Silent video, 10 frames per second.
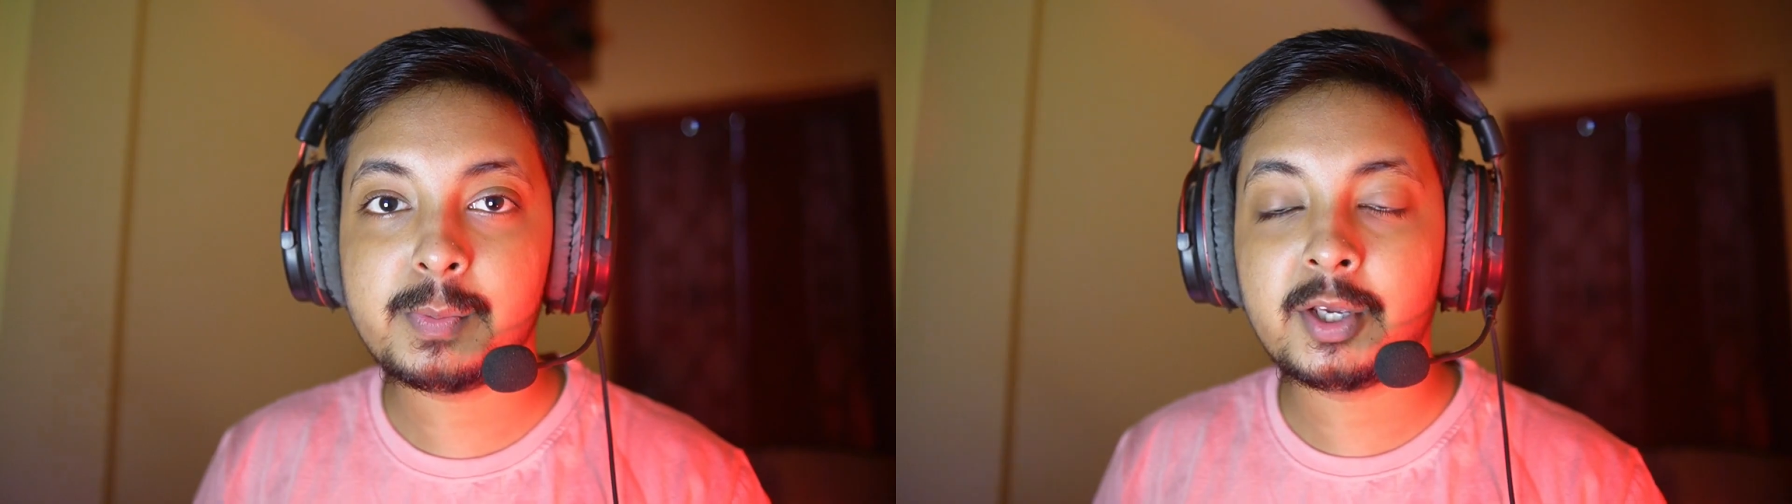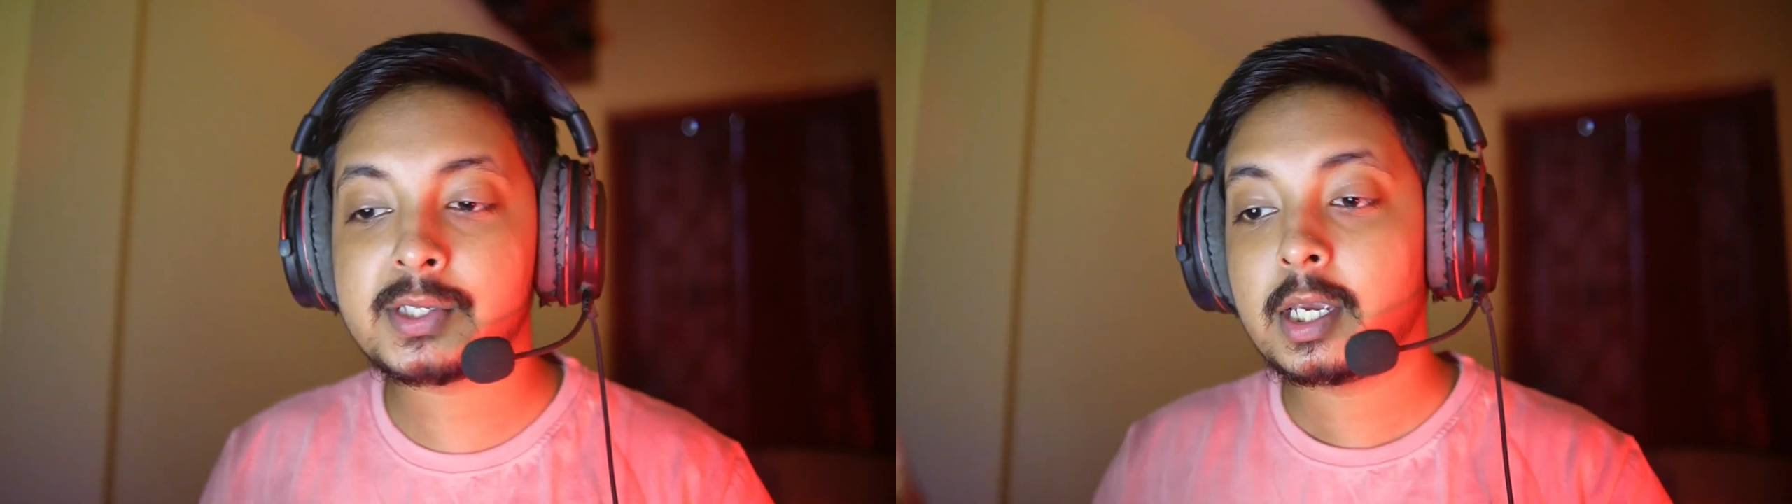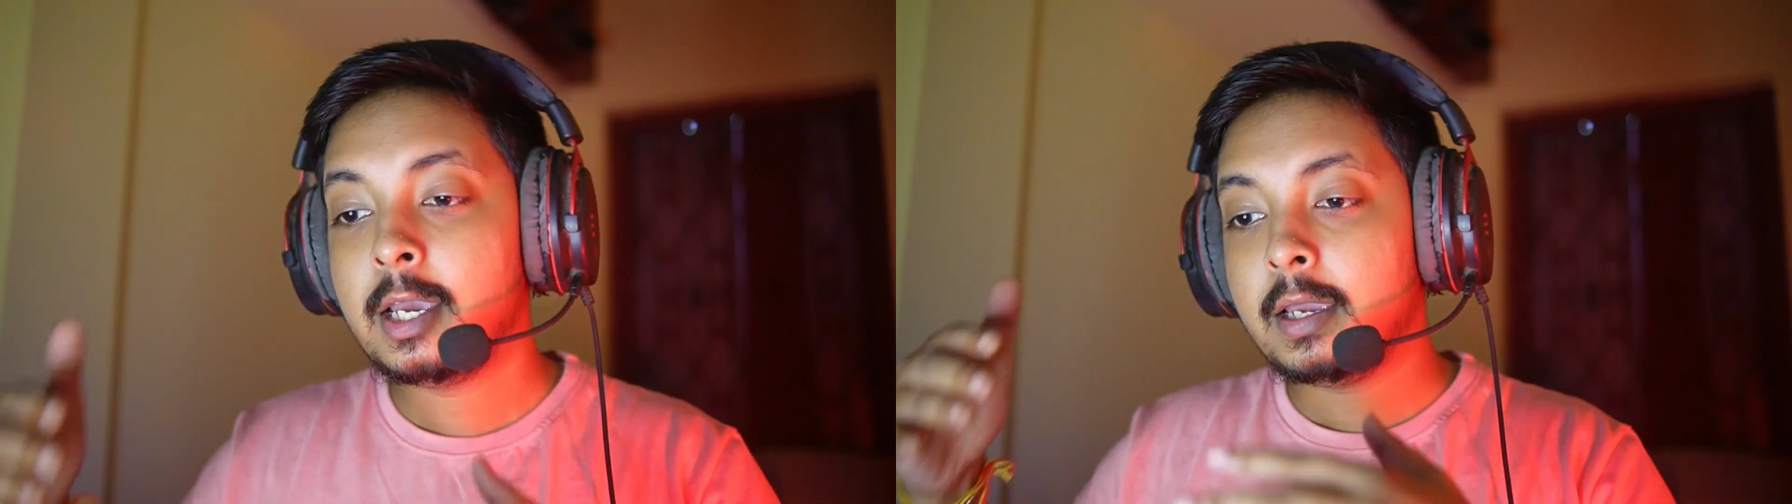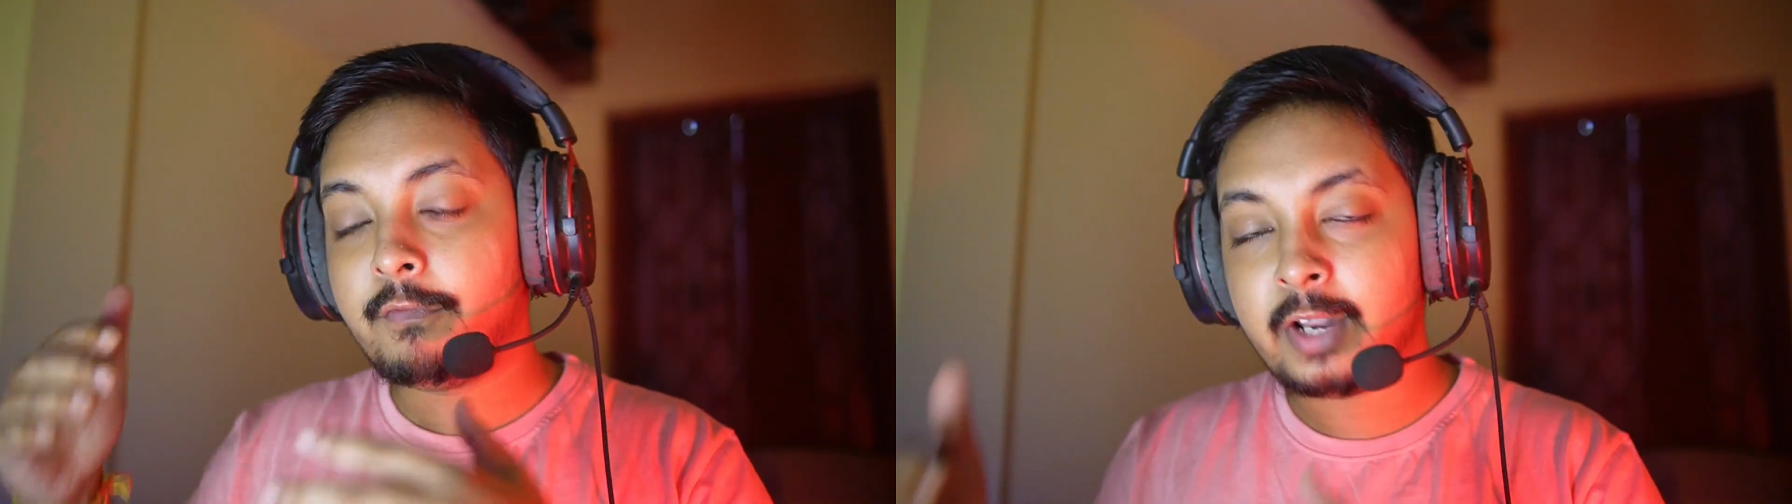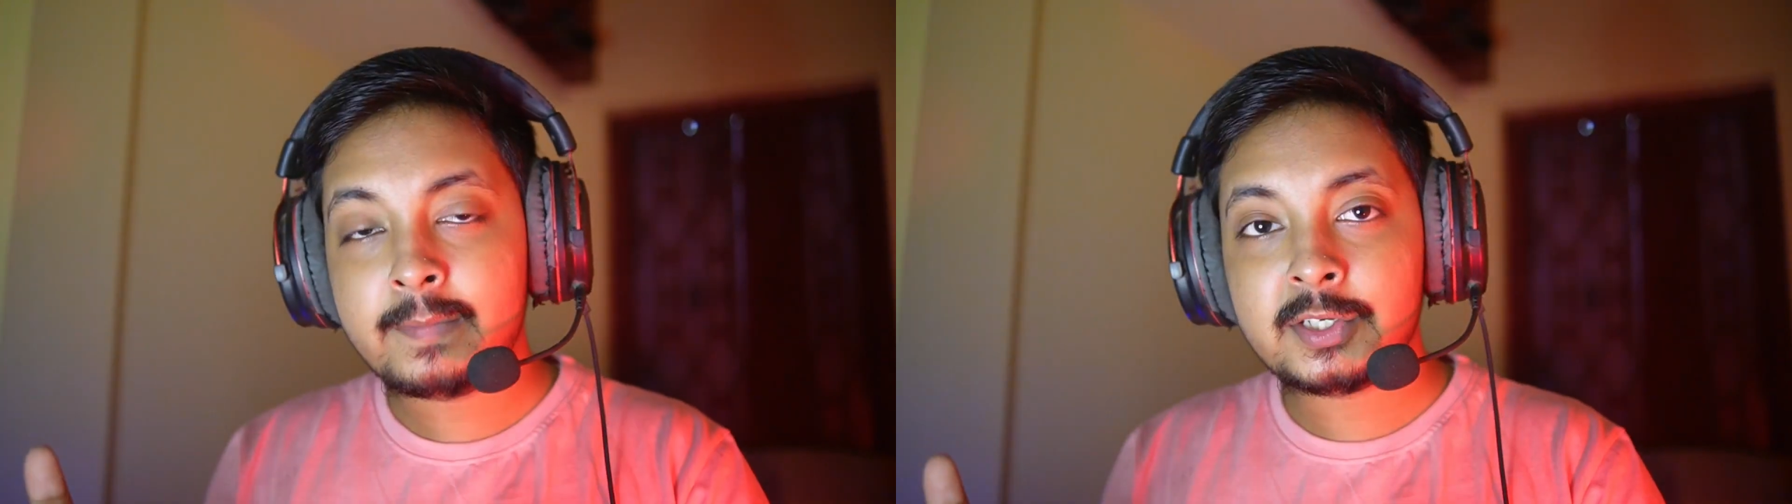because
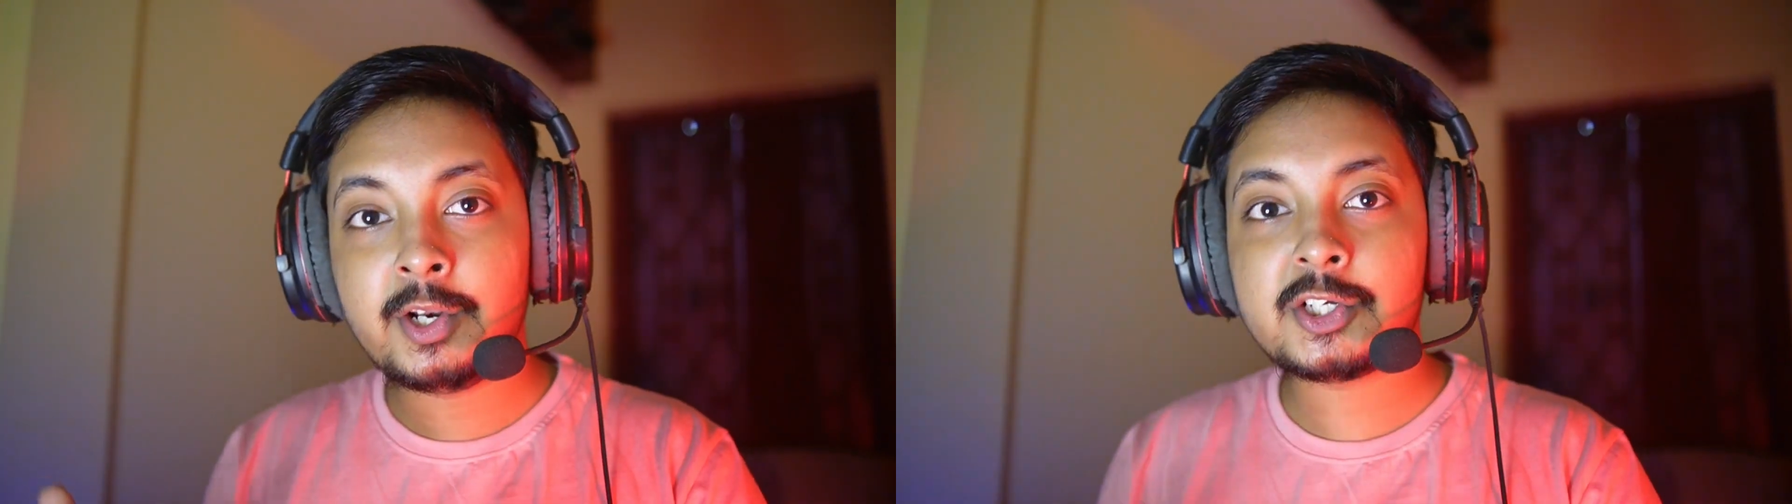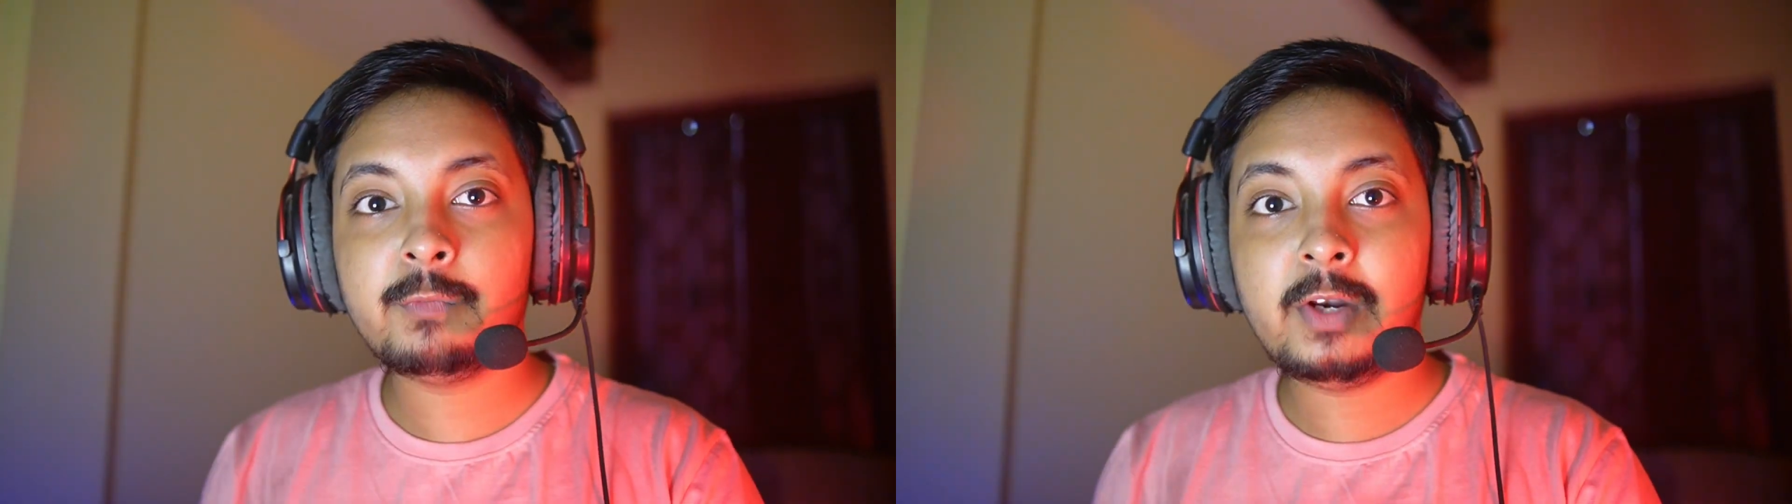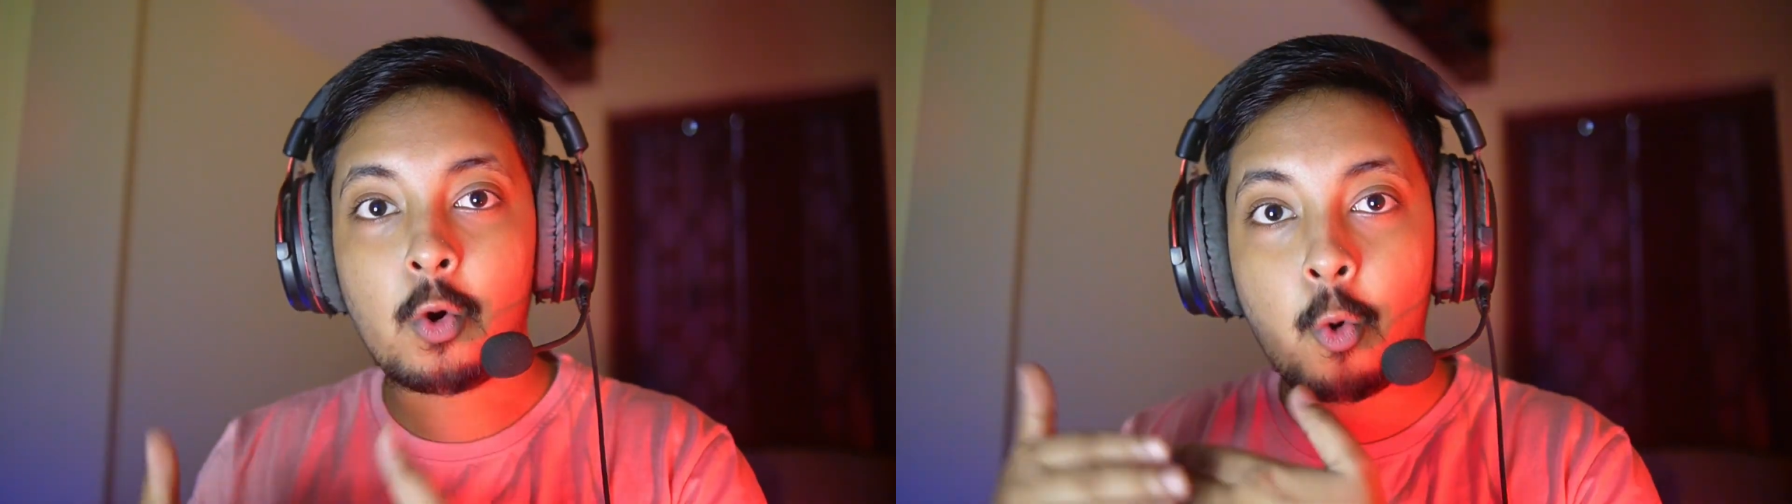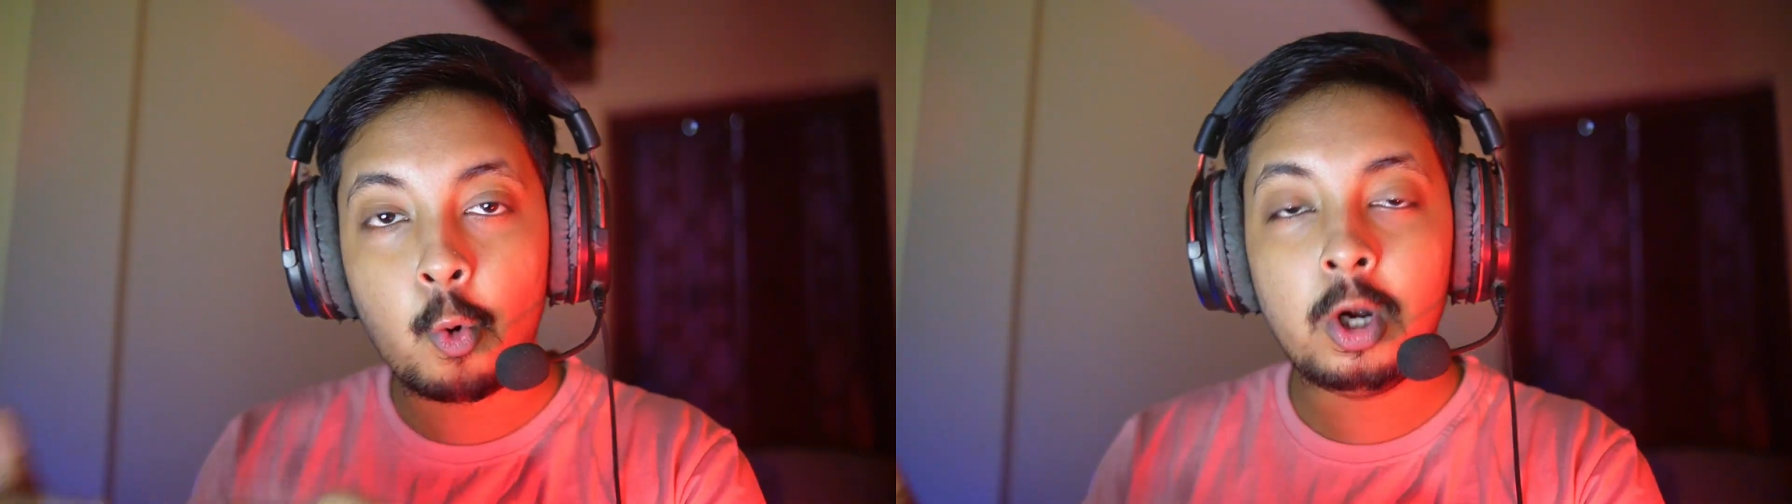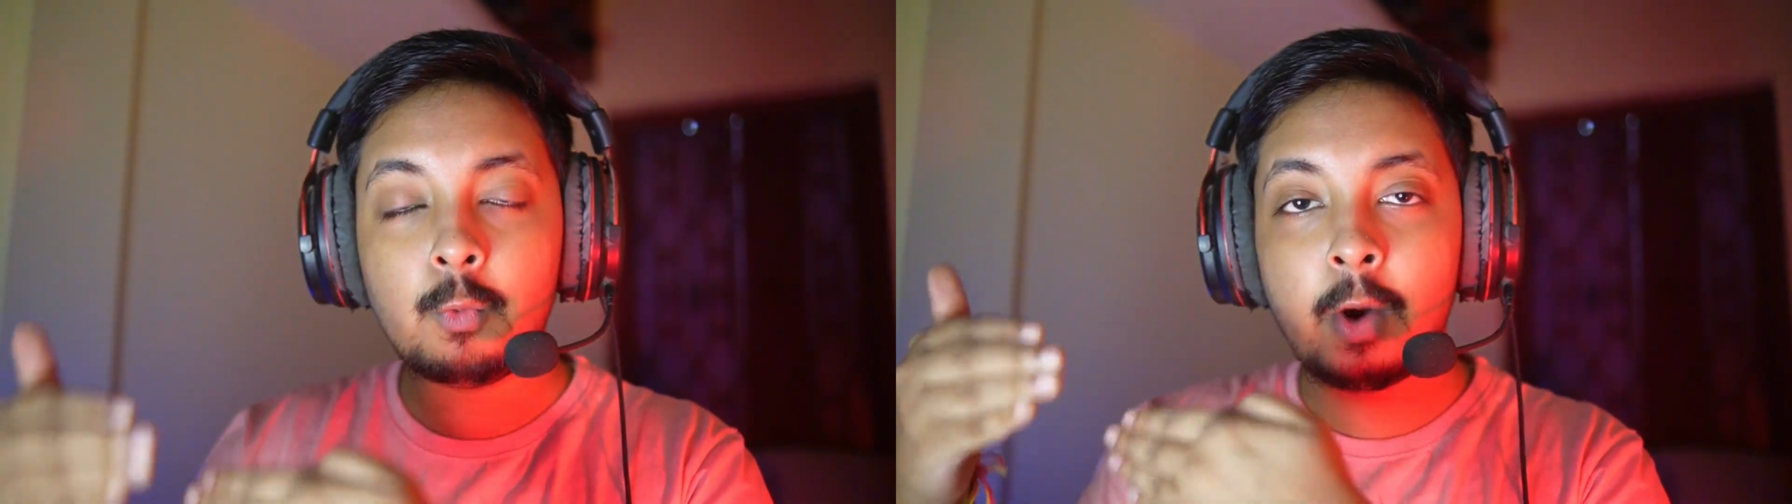frame generation will
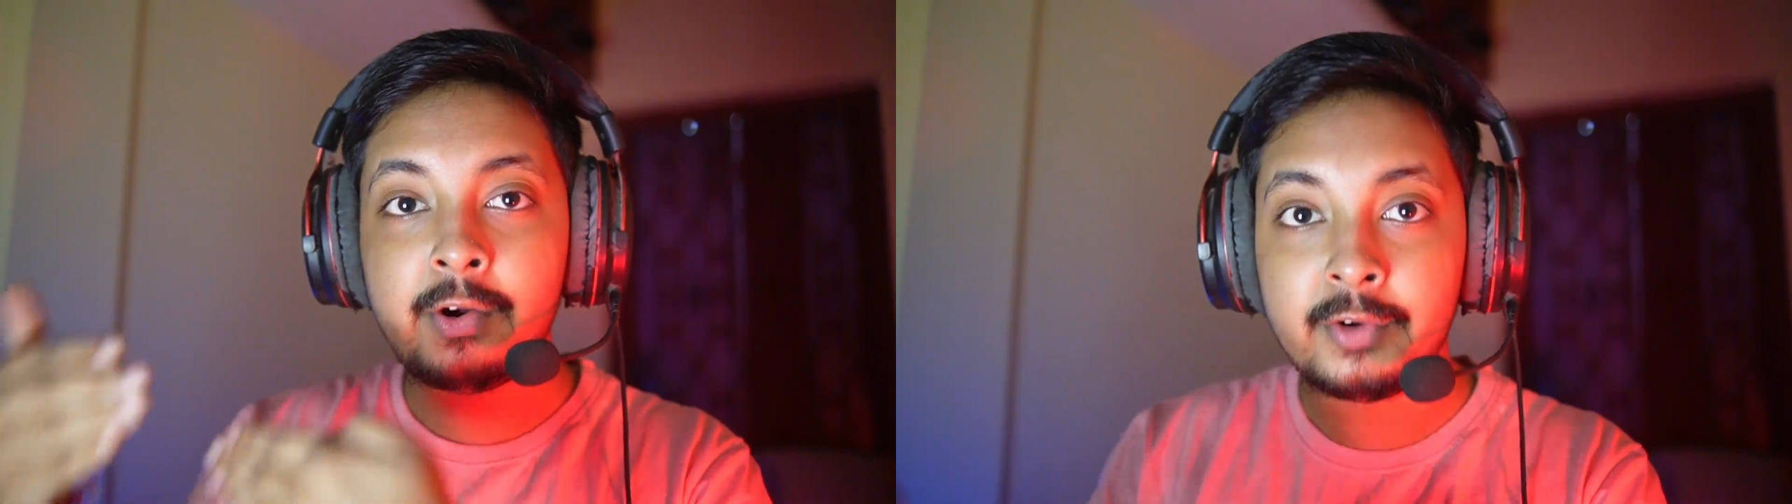hold one